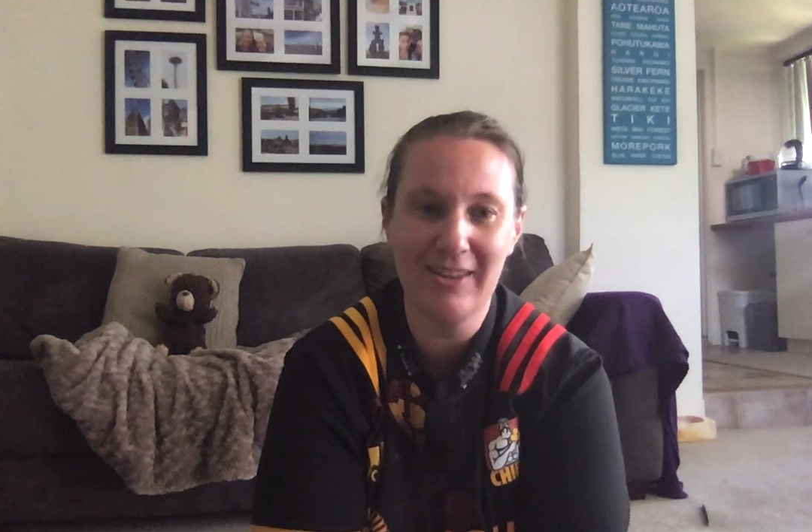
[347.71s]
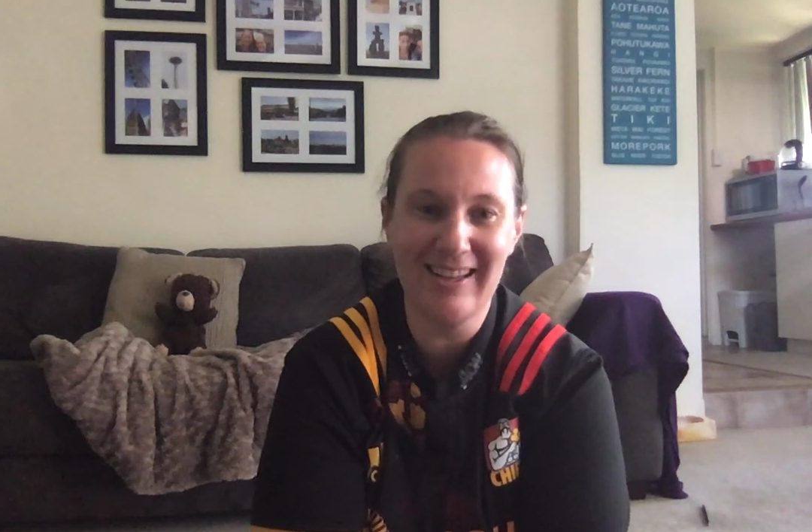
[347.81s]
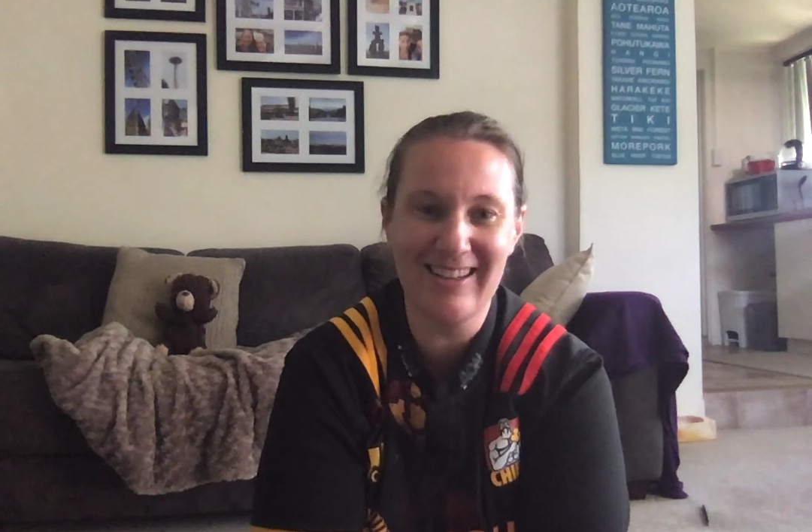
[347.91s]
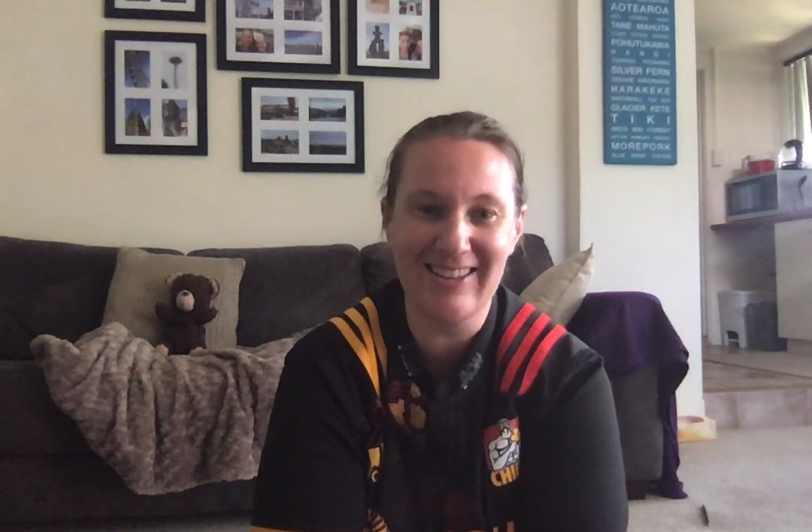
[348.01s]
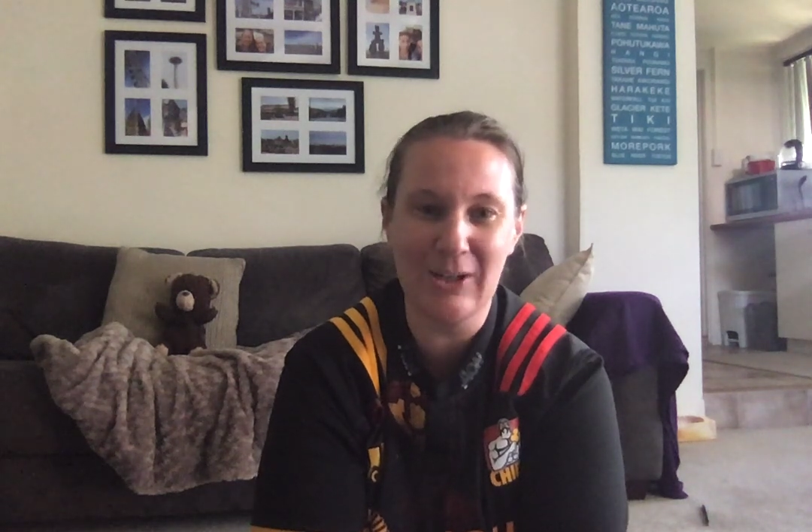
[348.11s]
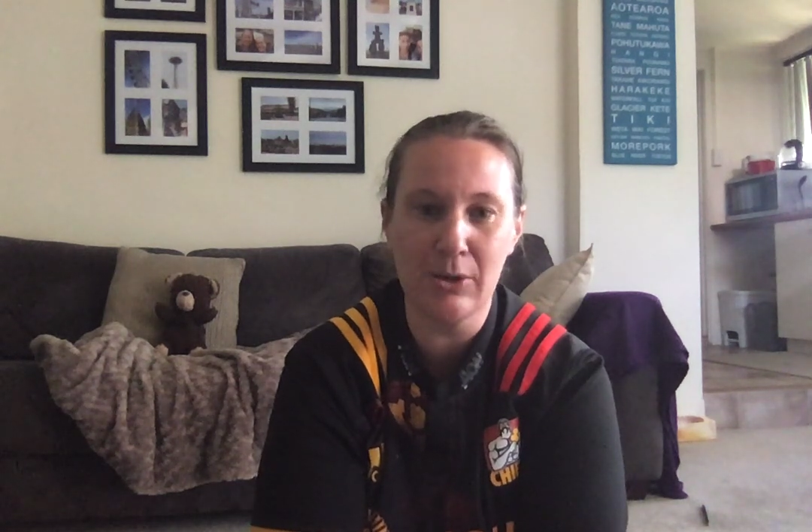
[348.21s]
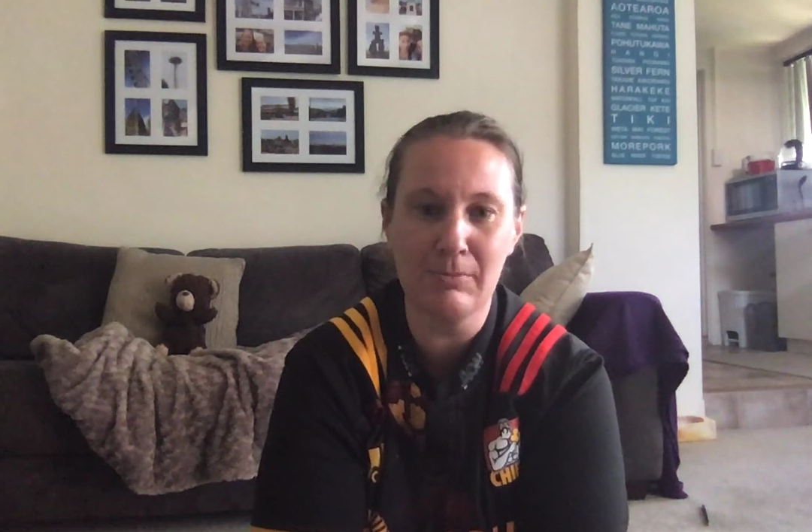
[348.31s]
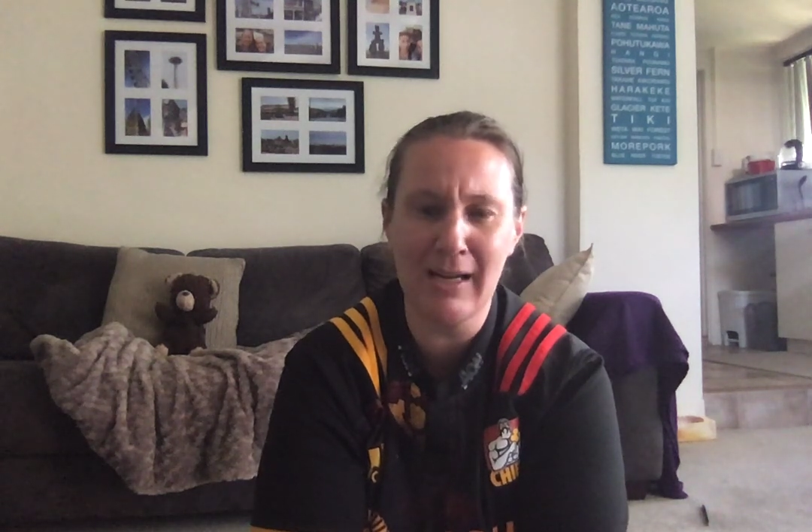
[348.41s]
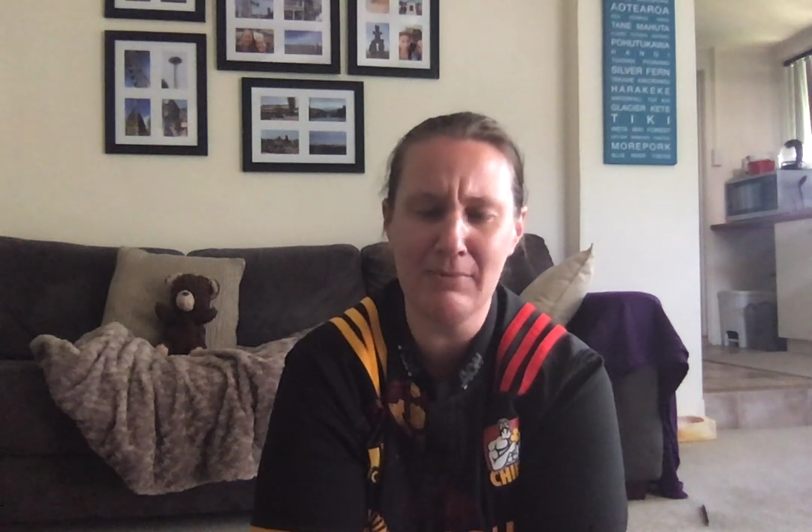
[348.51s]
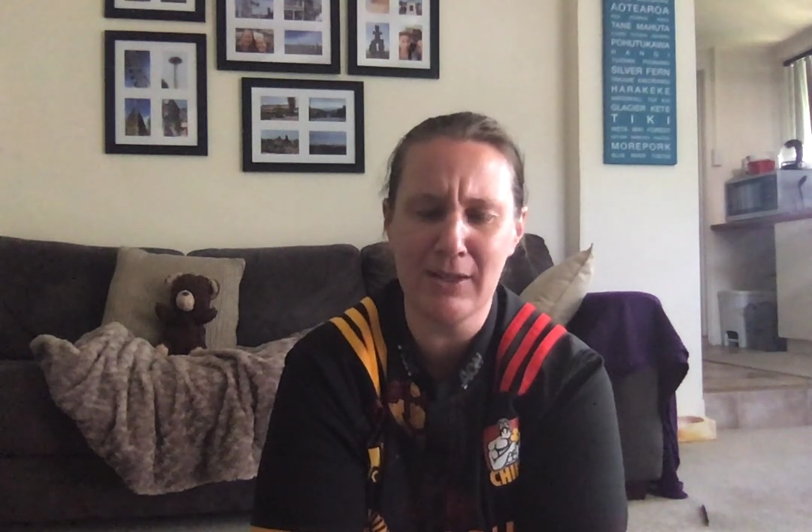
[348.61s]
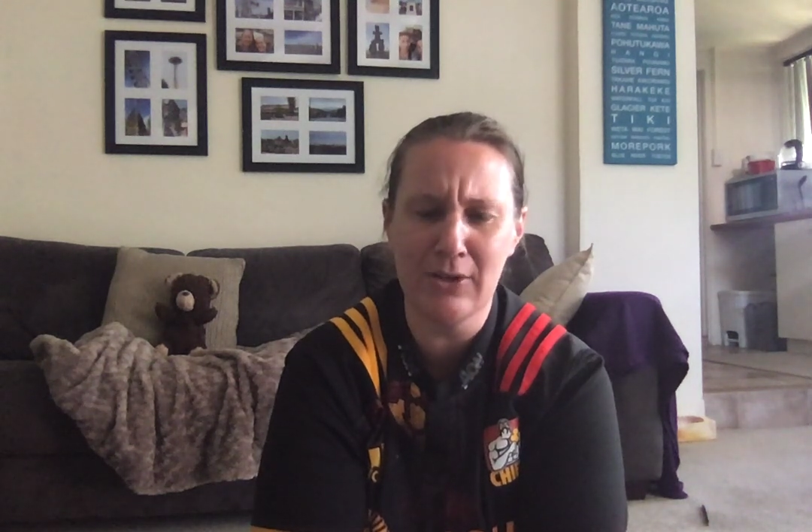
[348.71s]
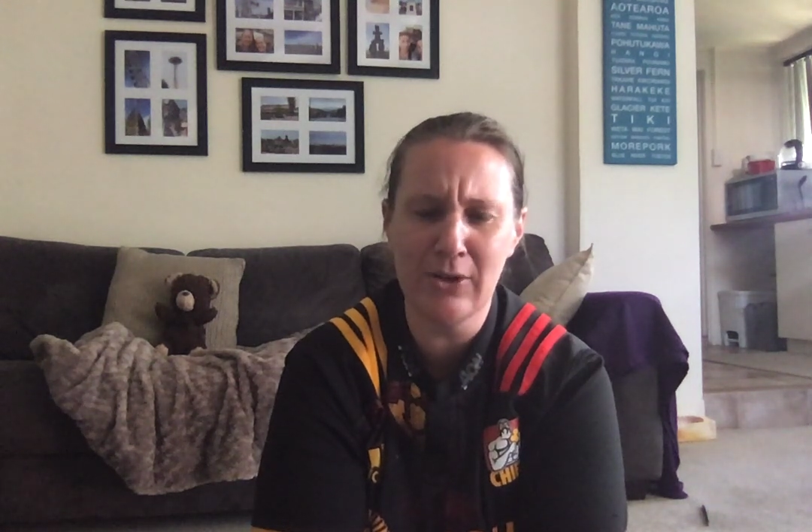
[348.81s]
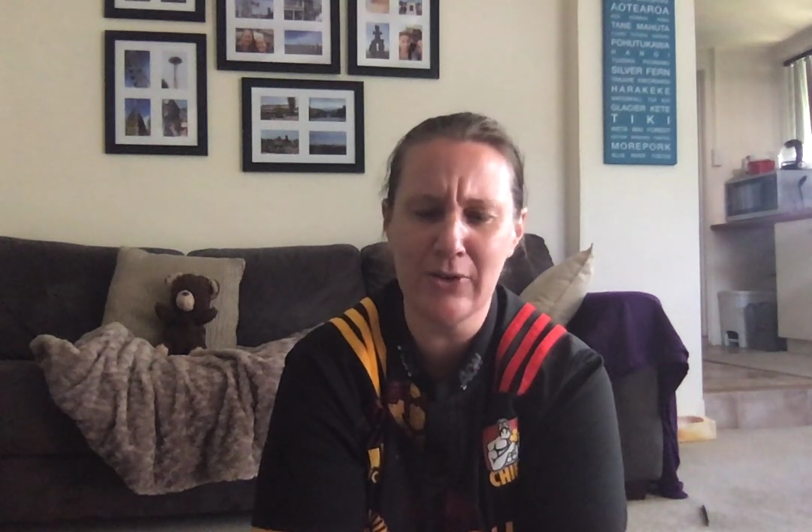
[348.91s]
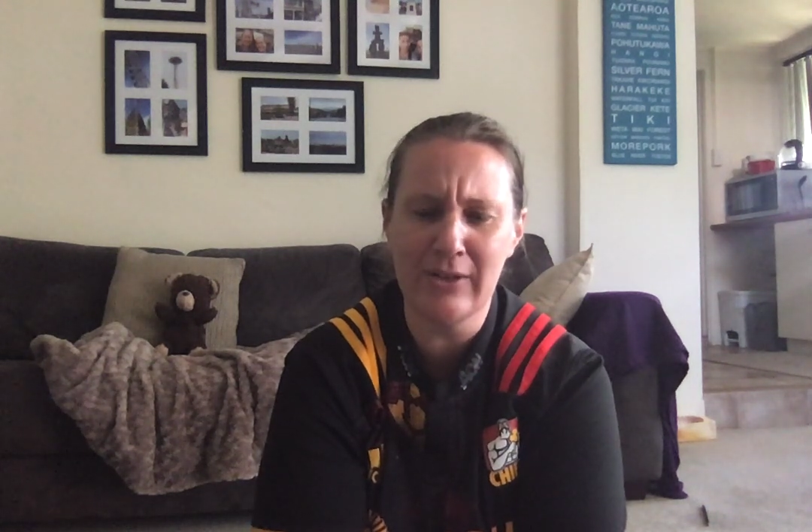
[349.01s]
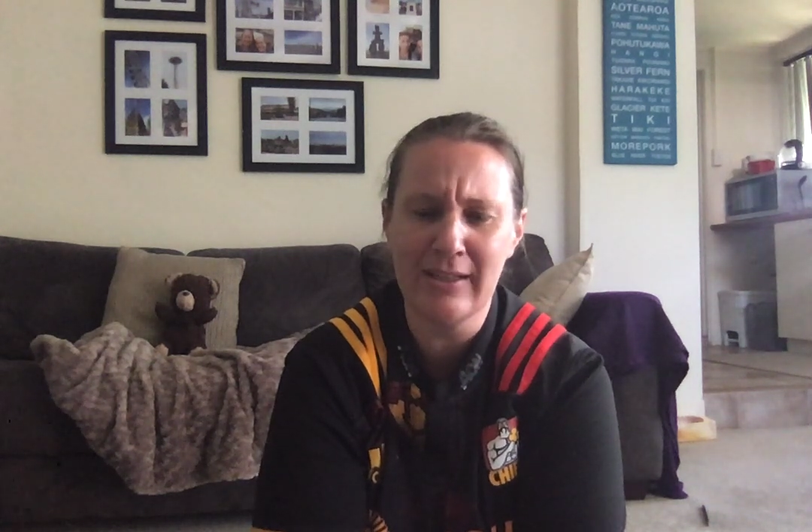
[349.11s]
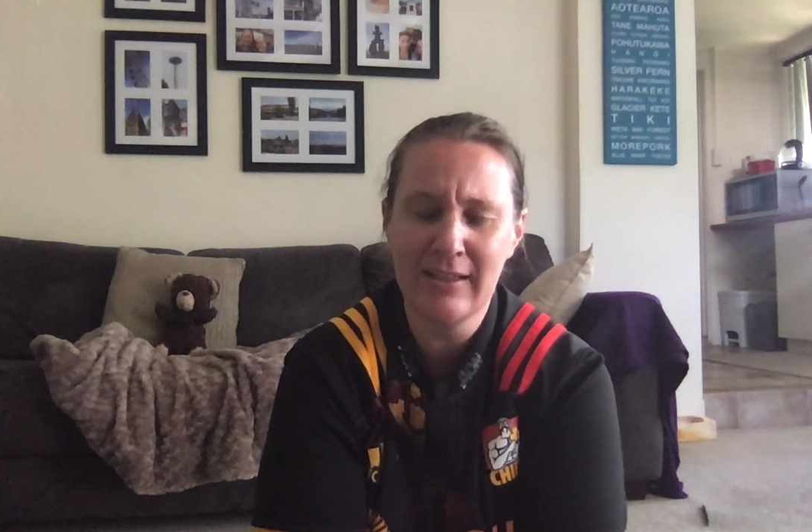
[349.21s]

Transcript: that God may be known.